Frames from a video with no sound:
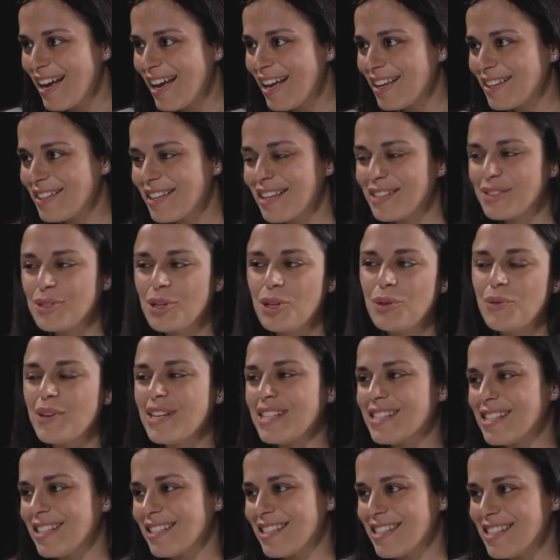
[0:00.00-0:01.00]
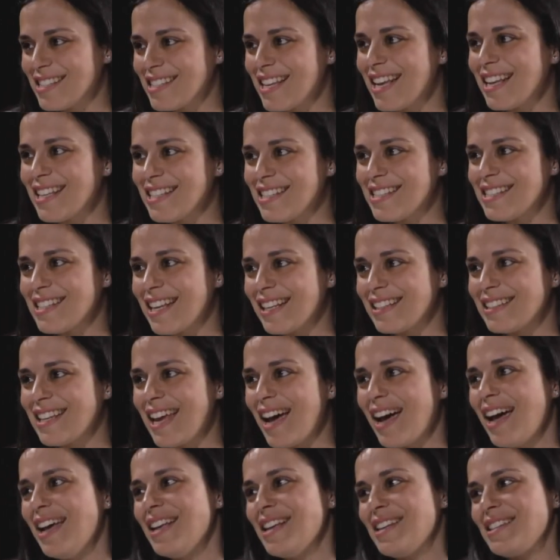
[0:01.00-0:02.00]
It's always in the sense that
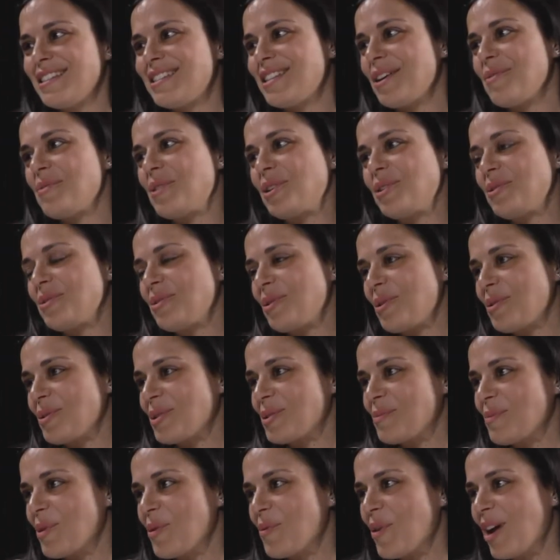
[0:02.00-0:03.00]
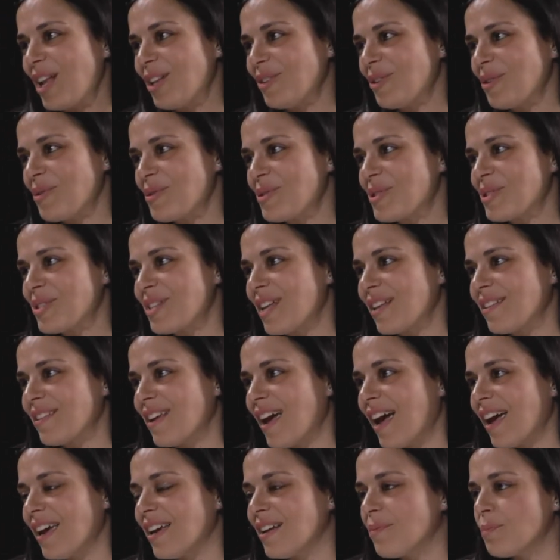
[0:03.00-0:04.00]
someone who knows me well knows that
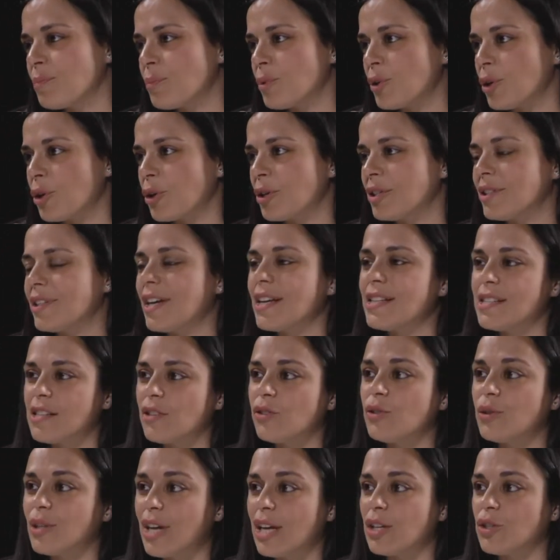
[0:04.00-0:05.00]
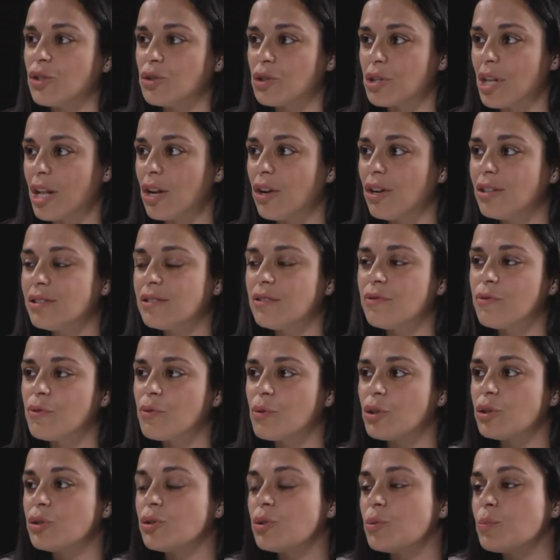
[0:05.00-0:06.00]
I prioritize education a lot if we
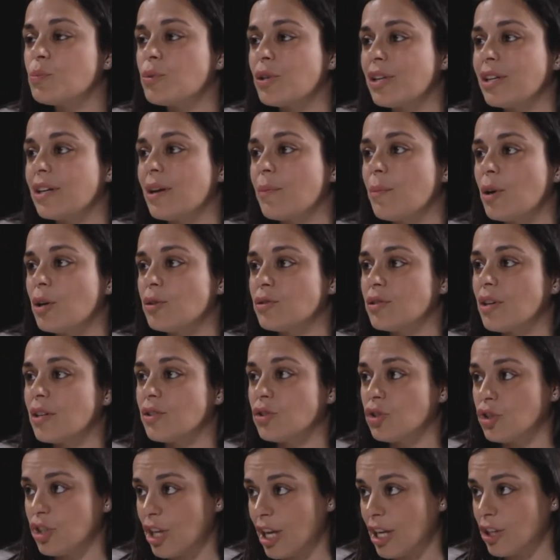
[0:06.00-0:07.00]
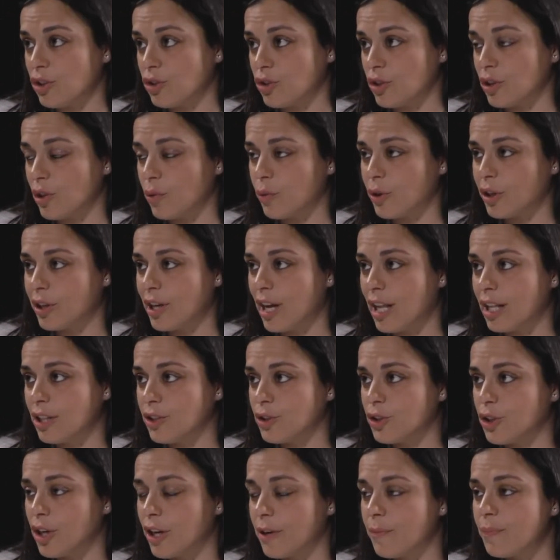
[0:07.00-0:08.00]
want to bring about a change in our
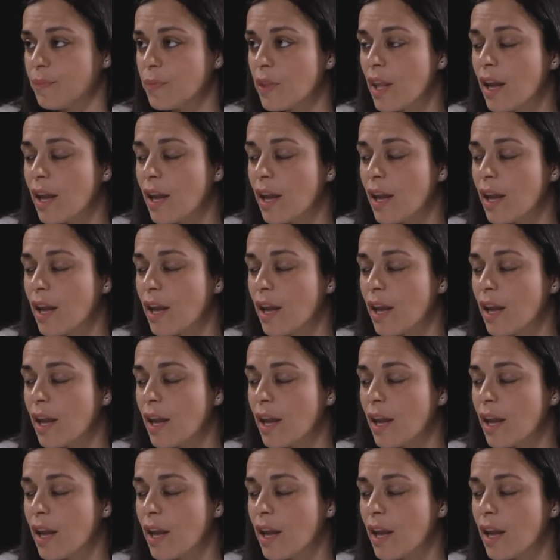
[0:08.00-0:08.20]
culture.